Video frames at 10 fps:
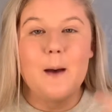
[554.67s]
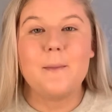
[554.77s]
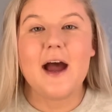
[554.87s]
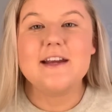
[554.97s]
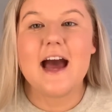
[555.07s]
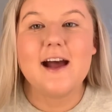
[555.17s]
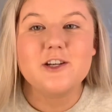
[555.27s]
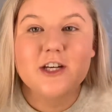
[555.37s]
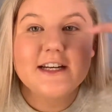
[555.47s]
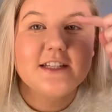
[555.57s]
but I
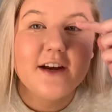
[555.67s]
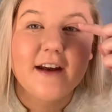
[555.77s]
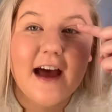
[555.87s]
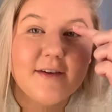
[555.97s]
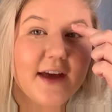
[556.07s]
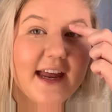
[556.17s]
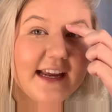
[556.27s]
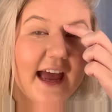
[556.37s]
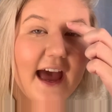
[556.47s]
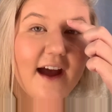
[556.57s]
actually don't have
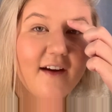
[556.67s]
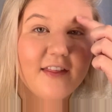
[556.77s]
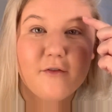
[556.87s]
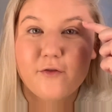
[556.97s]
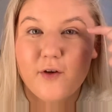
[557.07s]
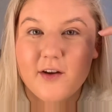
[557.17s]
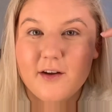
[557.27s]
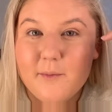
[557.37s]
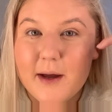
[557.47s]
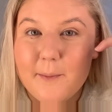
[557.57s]
any hair at the front
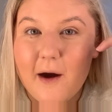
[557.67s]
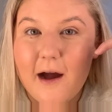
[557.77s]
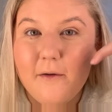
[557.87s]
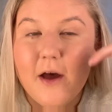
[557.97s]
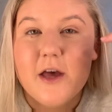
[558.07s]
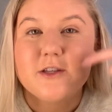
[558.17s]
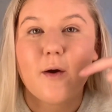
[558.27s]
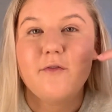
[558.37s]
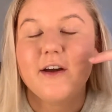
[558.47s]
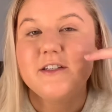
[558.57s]
of my brow, so
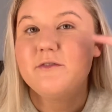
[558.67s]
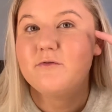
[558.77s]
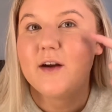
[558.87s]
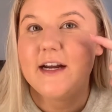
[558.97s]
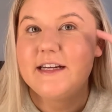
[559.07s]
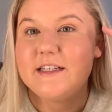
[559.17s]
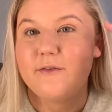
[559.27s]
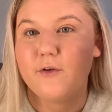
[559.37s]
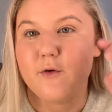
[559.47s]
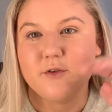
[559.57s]
I find it really
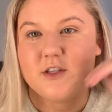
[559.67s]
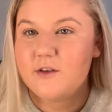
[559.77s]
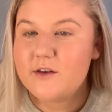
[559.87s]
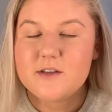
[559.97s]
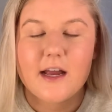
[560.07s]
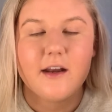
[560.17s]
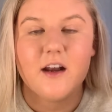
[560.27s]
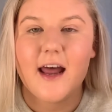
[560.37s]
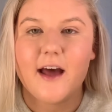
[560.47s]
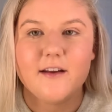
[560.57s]
difficult to do this like
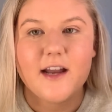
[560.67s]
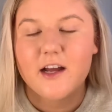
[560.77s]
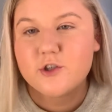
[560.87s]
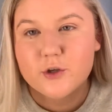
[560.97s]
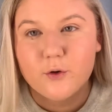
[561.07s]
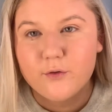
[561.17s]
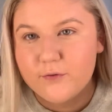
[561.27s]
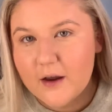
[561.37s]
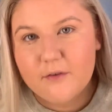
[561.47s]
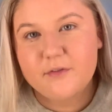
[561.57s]
natural
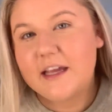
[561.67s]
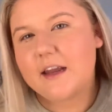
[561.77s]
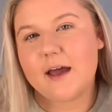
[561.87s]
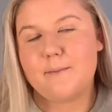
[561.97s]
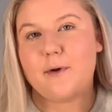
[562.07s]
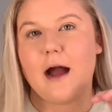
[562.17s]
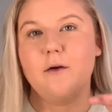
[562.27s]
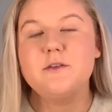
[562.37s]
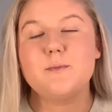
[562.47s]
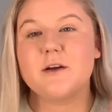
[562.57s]
fluffy like
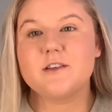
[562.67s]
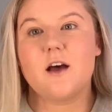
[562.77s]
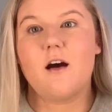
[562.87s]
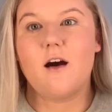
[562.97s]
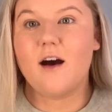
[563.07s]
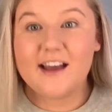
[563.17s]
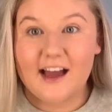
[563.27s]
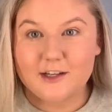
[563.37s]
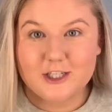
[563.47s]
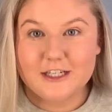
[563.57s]
brows because I
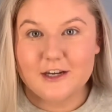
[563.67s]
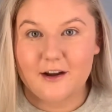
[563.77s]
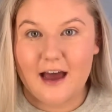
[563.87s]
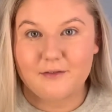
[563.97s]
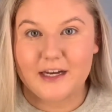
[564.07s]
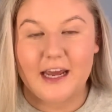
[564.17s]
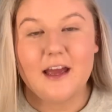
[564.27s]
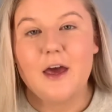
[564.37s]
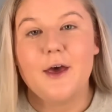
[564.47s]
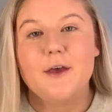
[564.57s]
actually don't have any.
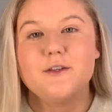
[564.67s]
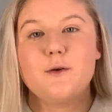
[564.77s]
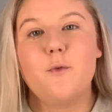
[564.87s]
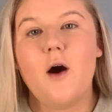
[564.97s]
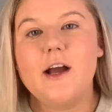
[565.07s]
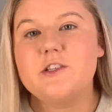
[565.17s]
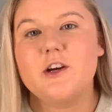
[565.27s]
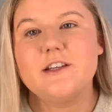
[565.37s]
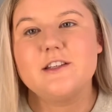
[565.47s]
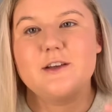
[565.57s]
So what I
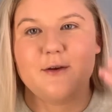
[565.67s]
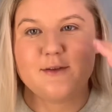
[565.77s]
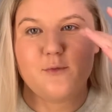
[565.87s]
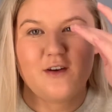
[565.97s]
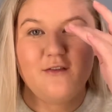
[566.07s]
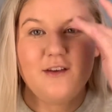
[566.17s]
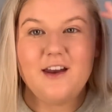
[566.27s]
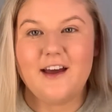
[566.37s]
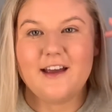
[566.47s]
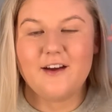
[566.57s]
try to do is more of a
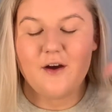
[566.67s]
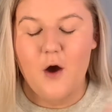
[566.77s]
like